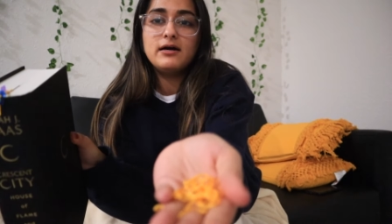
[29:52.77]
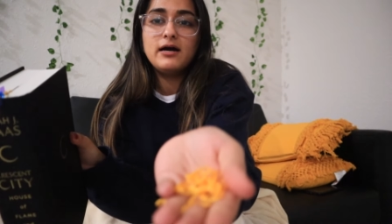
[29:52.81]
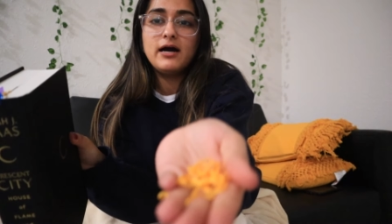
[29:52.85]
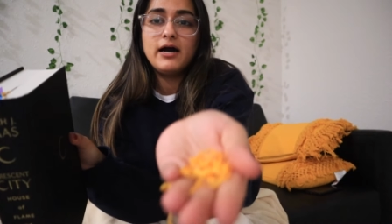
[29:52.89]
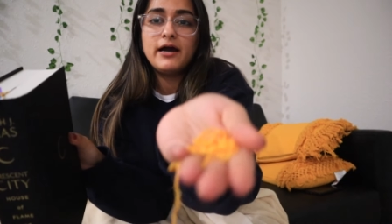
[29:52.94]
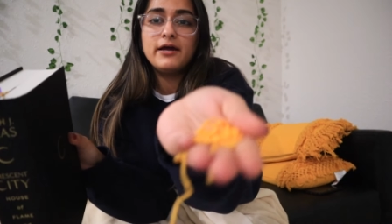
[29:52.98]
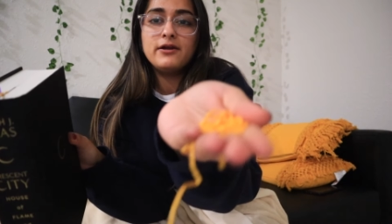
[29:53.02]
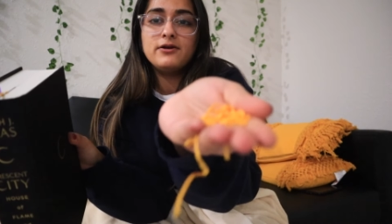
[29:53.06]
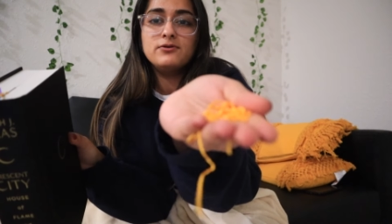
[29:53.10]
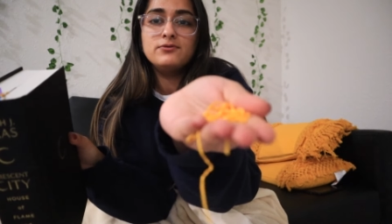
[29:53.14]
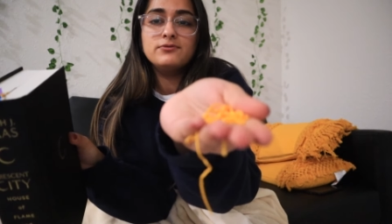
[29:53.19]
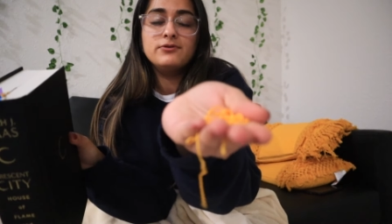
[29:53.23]

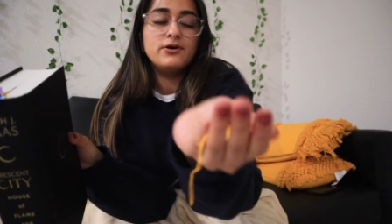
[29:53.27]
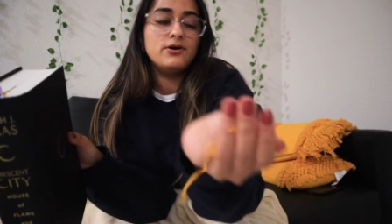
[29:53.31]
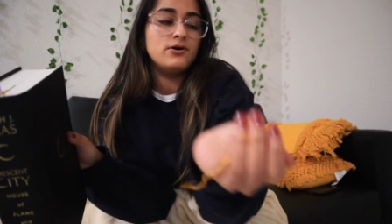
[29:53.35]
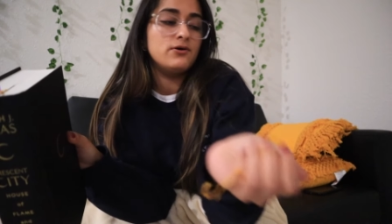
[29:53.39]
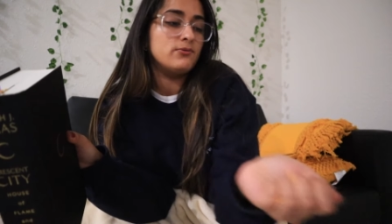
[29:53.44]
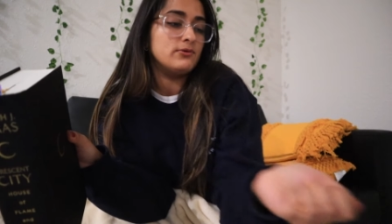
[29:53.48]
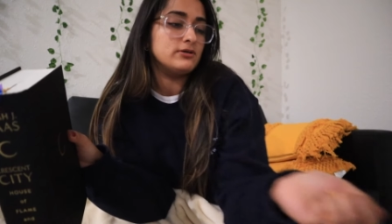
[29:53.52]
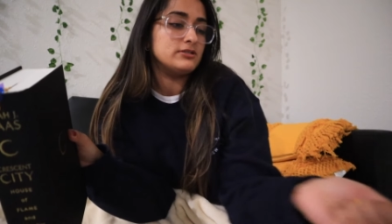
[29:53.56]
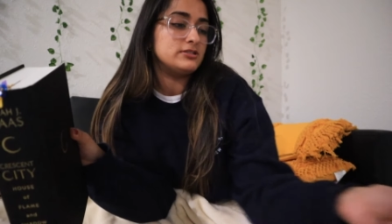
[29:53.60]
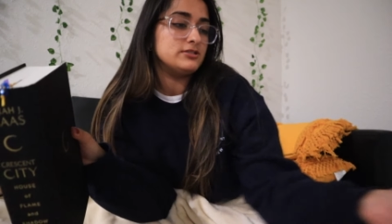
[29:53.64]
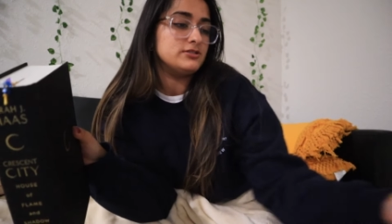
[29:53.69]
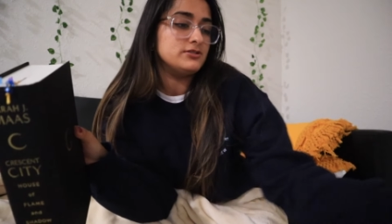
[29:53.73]
I don't know
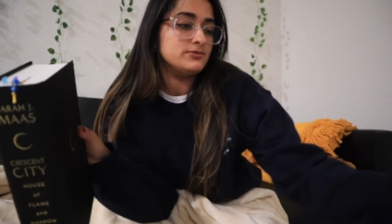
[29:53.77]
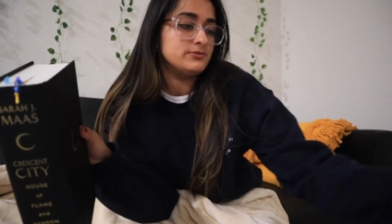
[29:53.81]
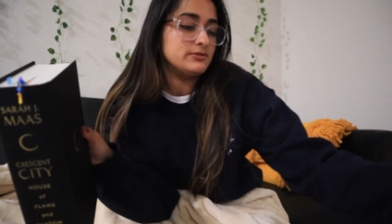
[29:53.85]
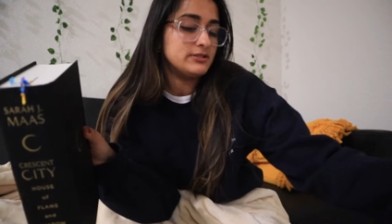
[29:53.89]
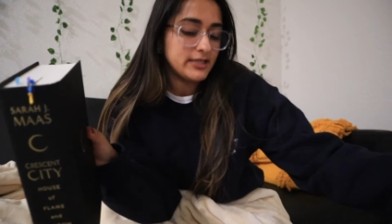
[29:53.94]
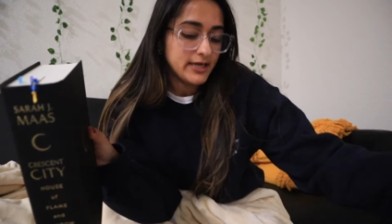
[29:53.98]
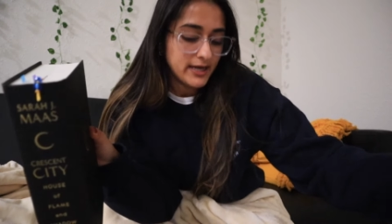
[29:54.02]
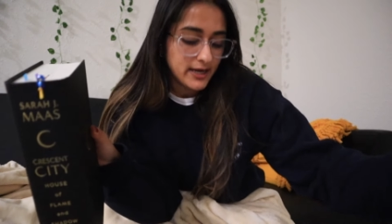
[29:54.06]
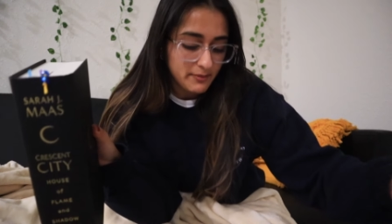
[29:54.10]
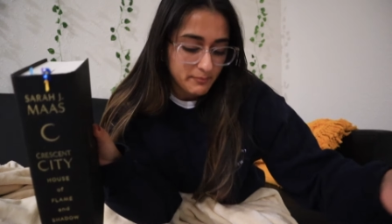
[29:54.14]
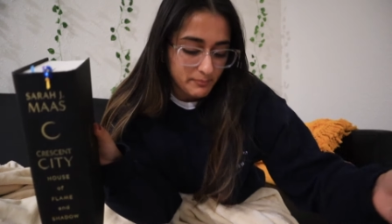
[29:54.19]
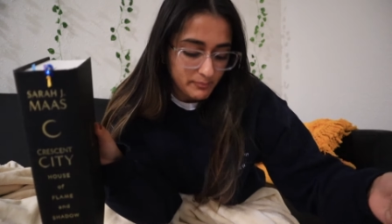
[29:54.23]
what to do with
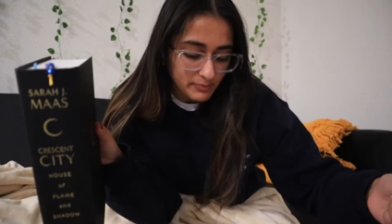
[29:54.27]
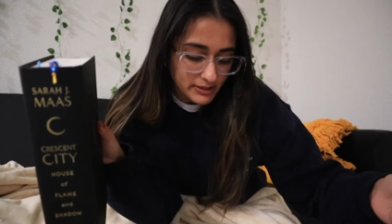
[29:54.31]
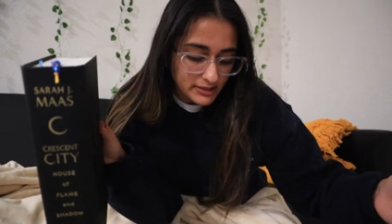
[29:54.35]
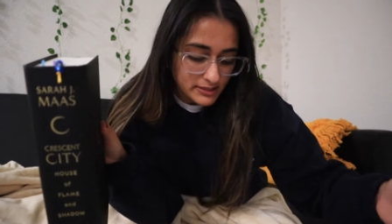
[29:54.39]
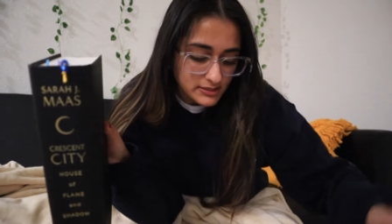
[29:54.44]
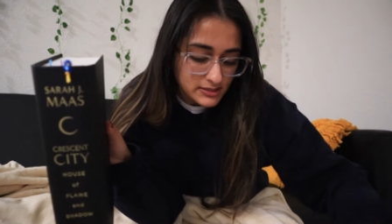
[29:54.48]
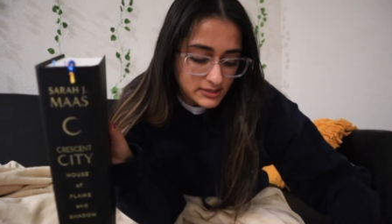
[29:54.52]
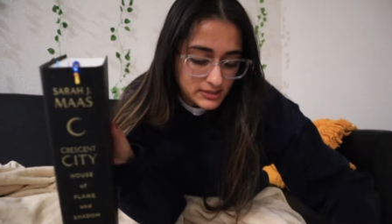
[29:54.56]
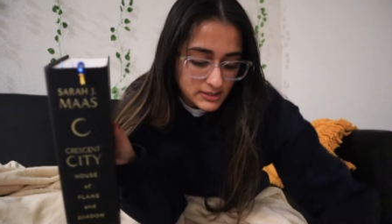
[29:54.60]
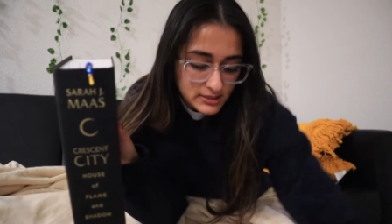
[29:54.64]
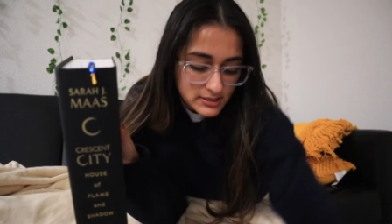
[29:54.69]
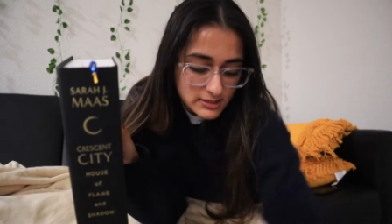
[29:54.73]
that,
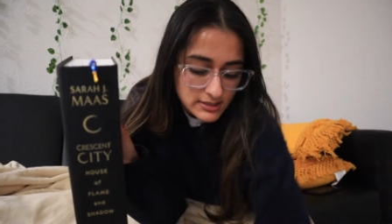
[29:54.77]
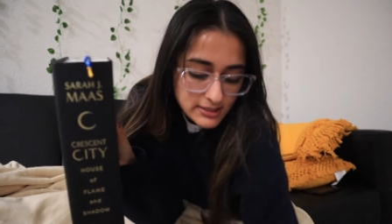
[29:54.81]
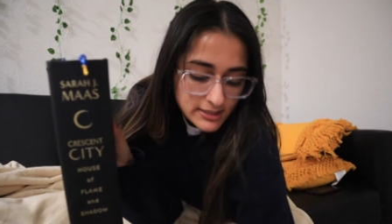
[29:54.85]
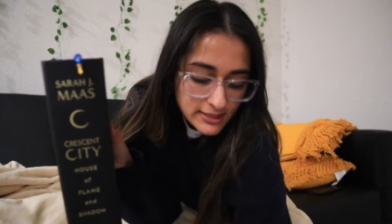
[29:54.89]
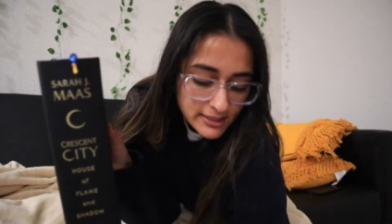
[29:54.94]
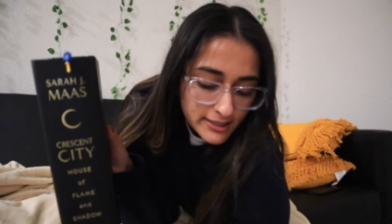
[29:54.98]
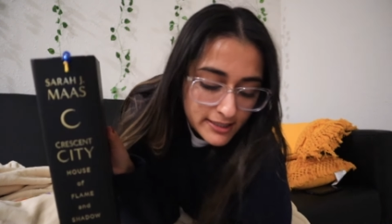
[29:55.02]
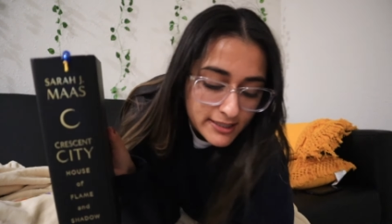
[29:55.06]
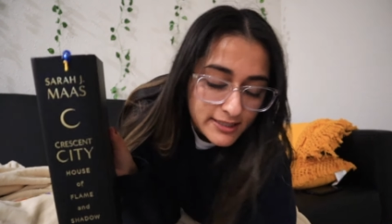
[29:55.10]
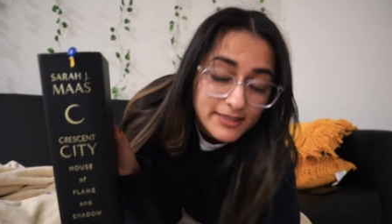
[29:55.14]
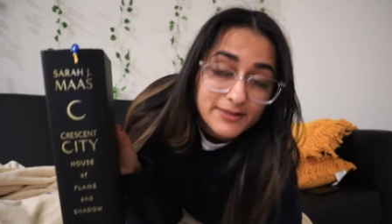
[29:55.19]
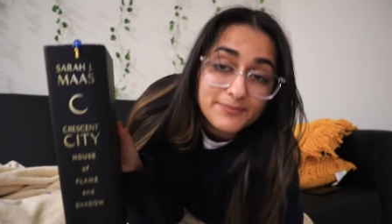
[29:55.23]
but
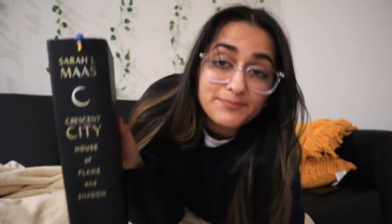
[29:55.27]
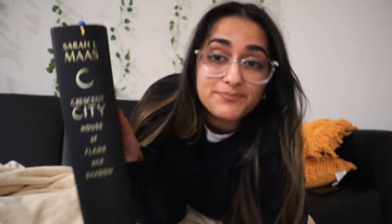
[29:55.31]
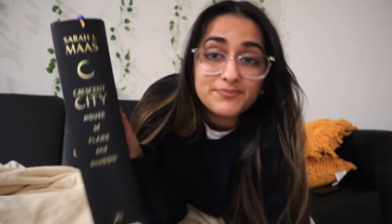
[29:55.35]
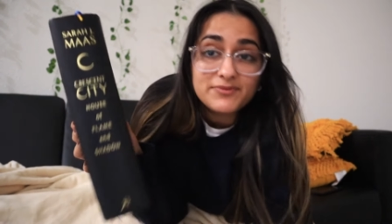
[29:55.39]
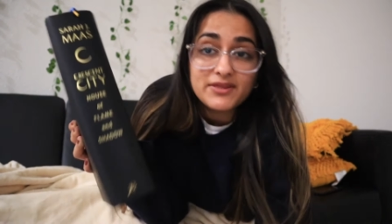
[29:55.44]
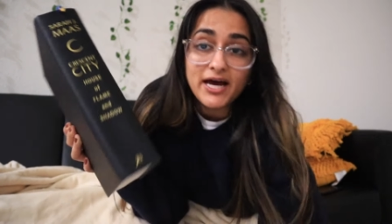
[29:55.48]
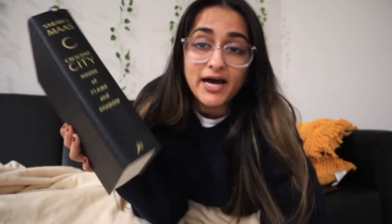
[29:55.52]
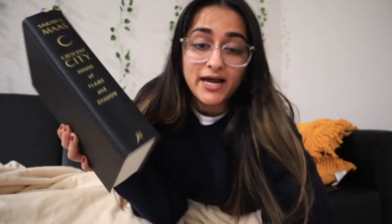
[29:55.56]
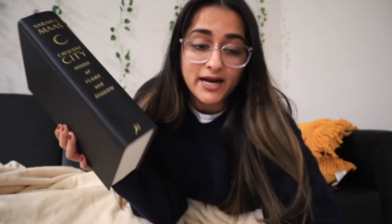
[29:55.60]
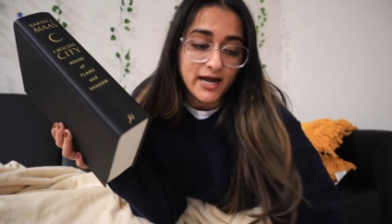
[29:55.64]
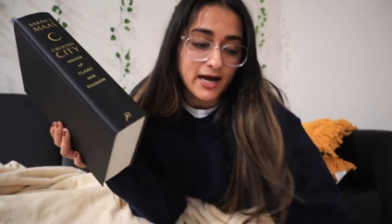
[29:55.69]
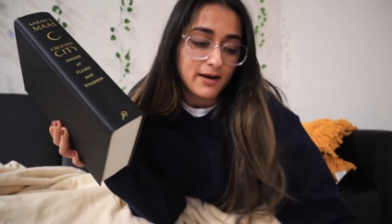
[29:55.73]

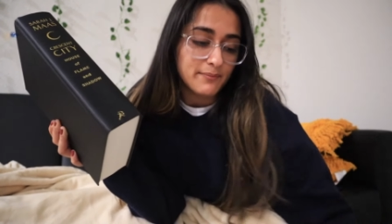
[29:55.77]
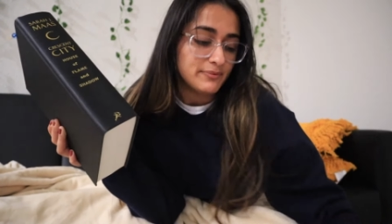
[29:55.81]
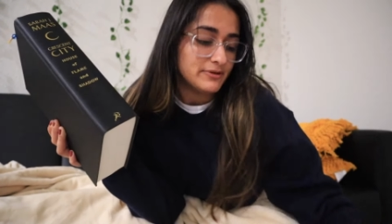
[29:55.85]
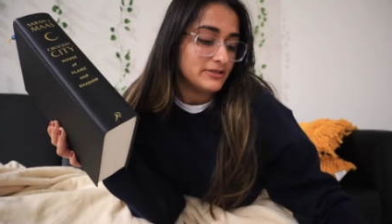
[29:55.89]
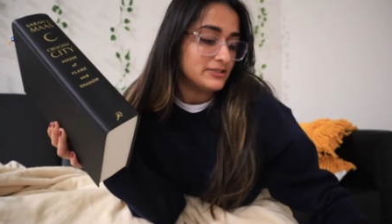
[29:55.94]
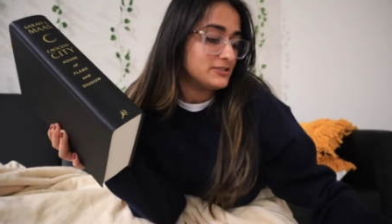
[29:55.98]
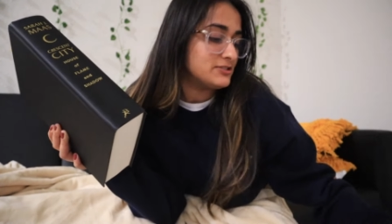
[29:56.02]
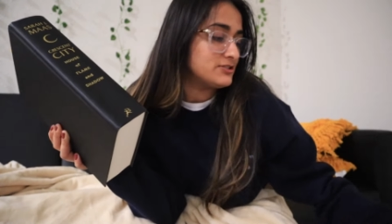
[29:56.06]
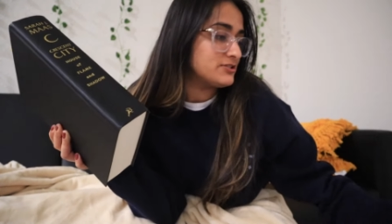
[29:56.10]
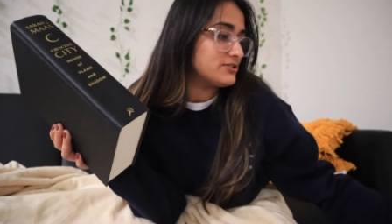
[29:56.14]
that happened.